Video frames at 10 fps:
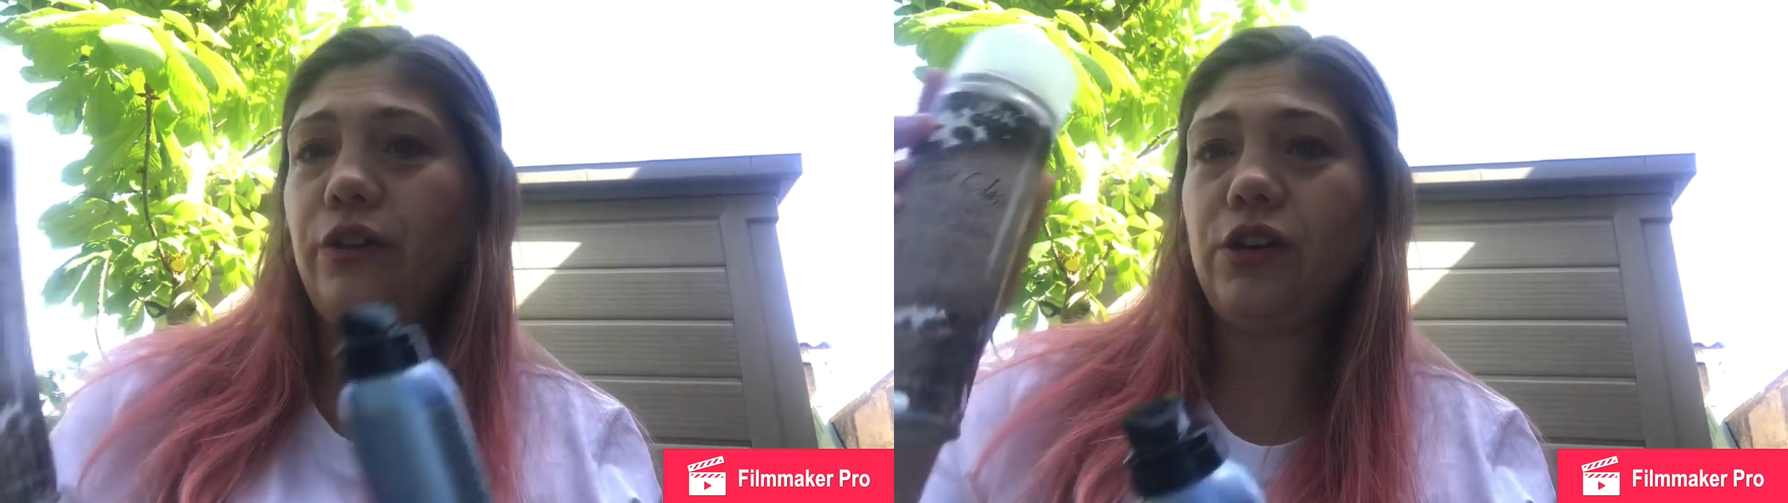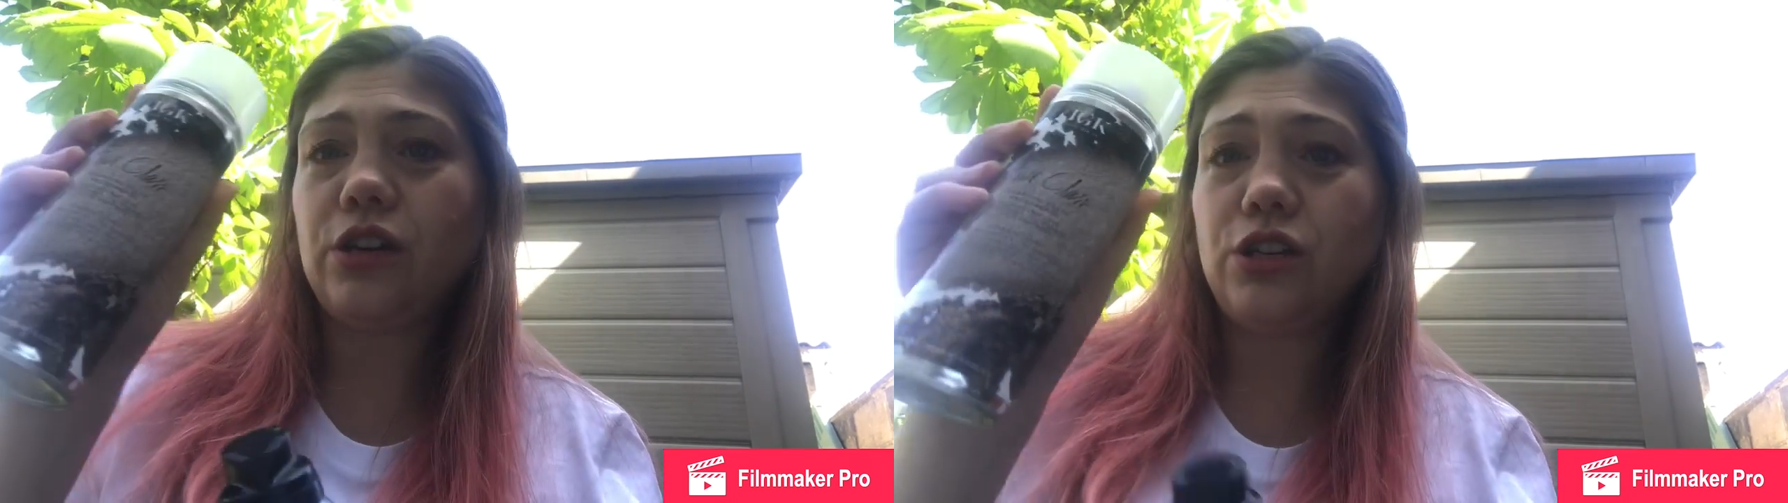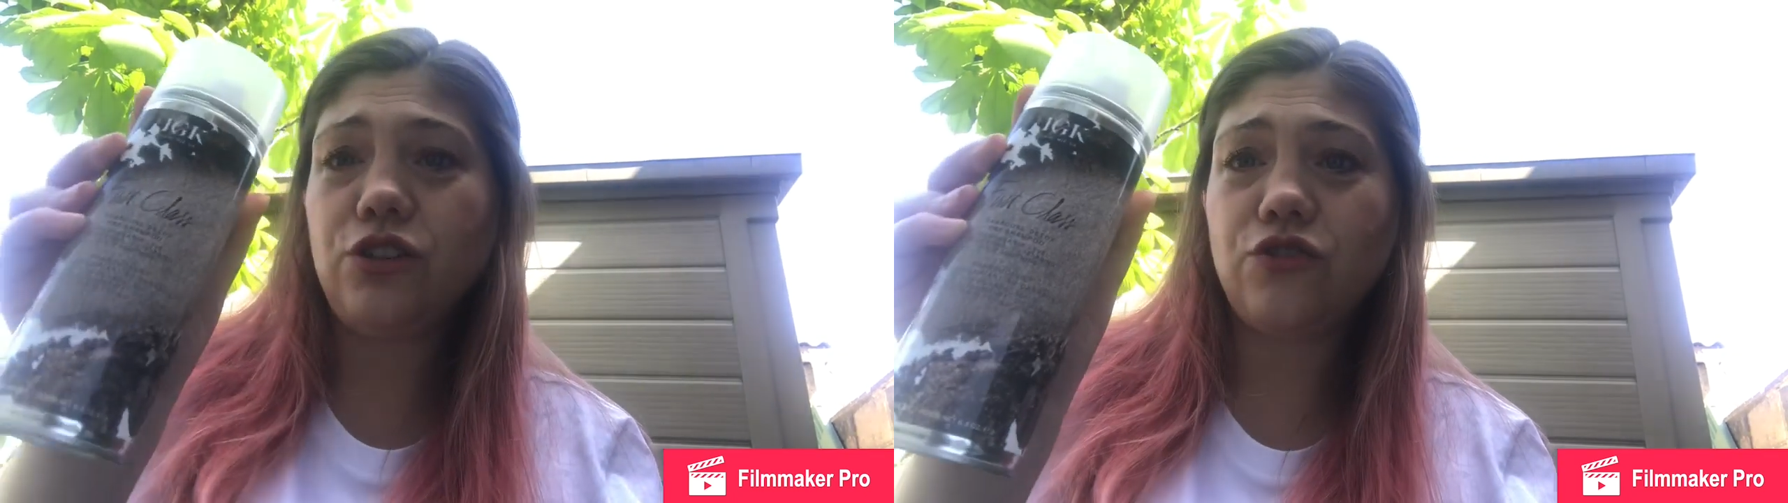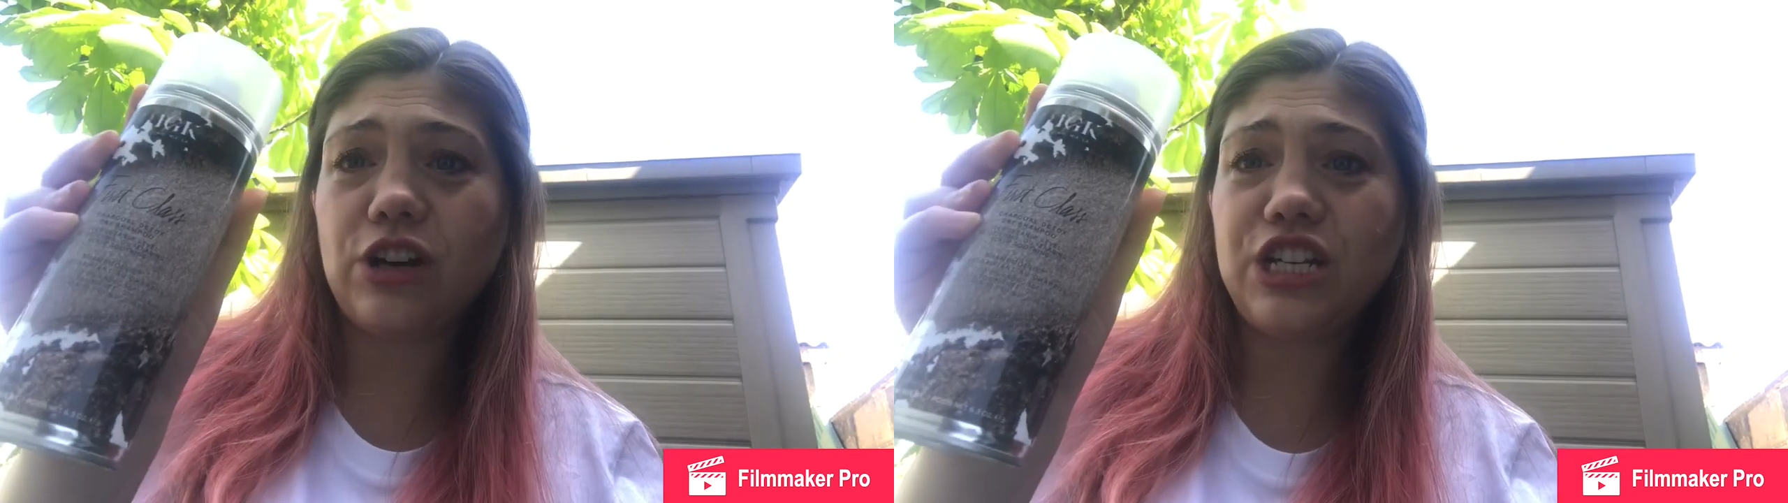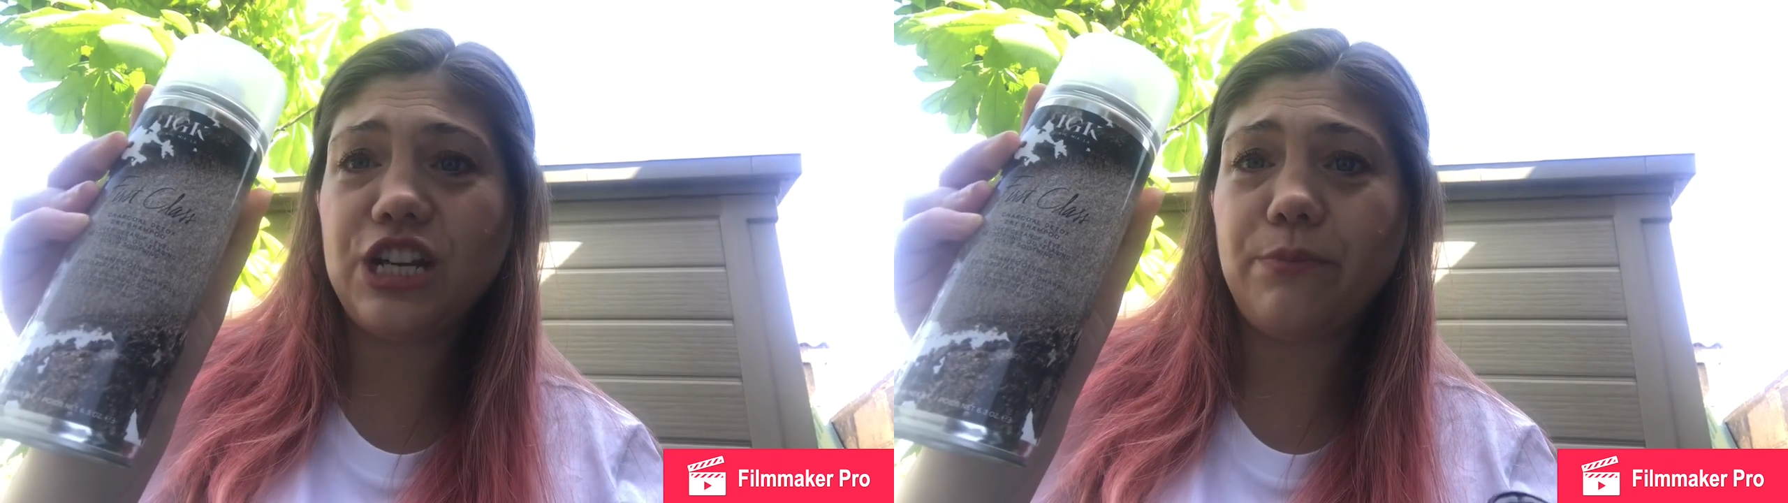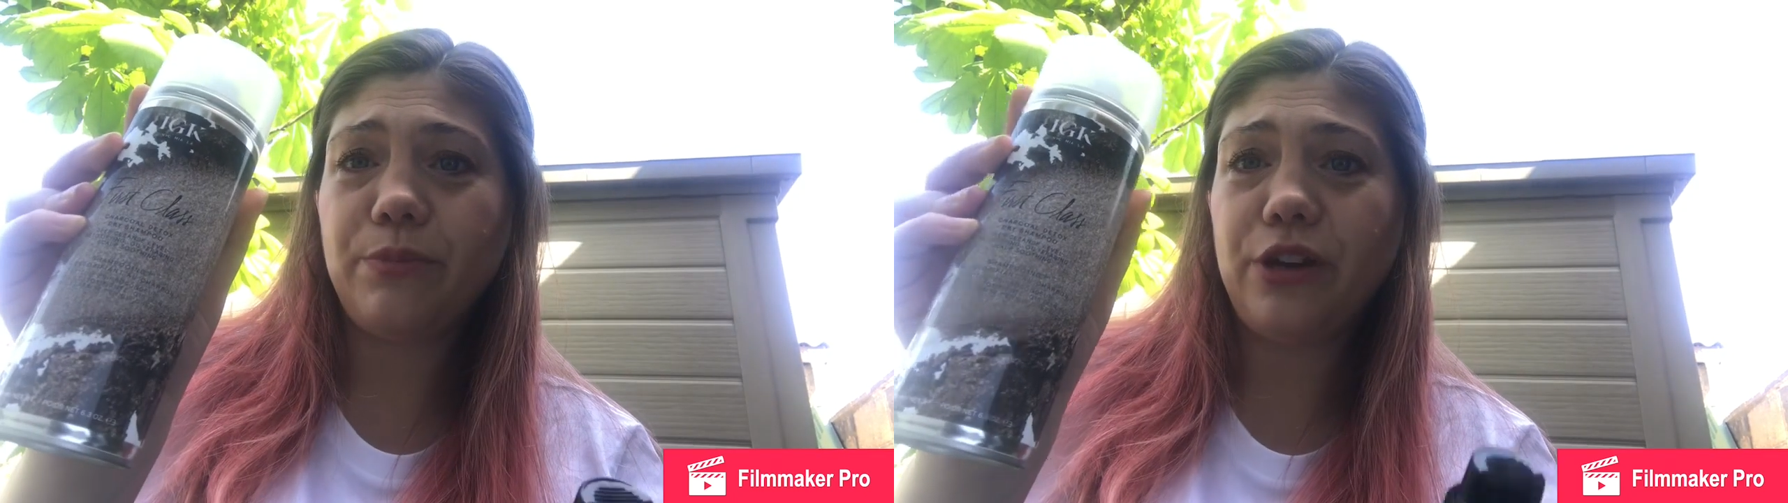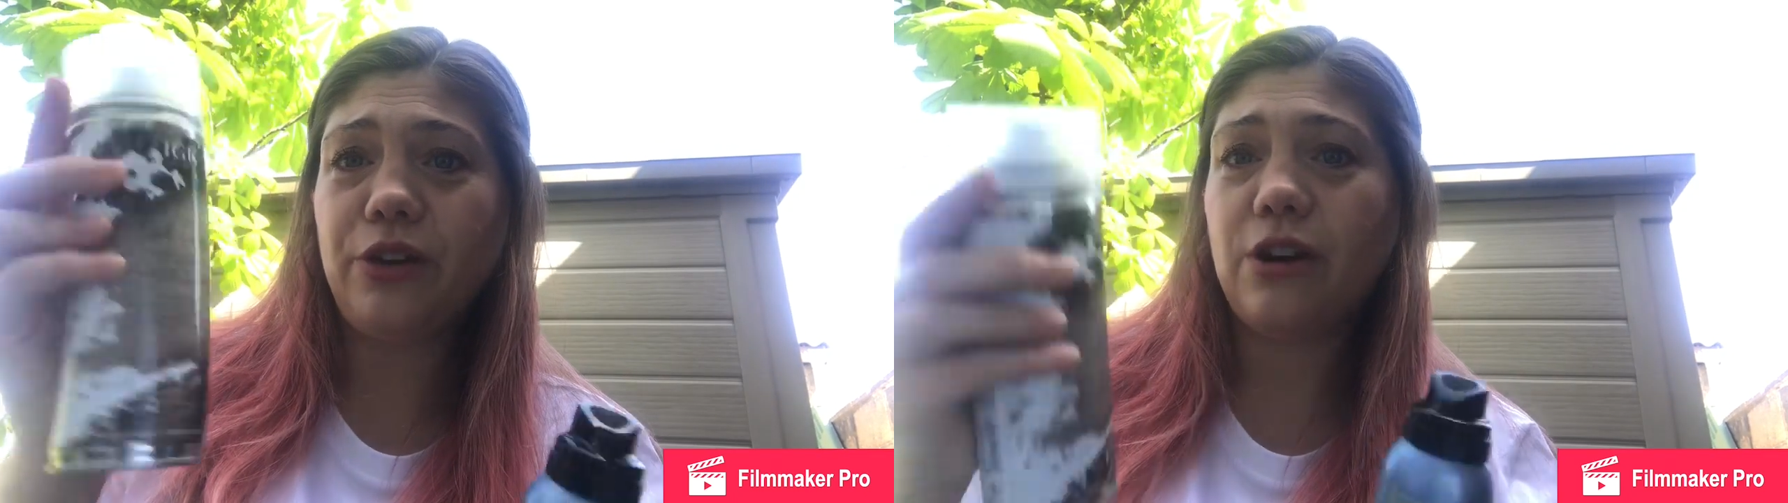you can use dry shampoo.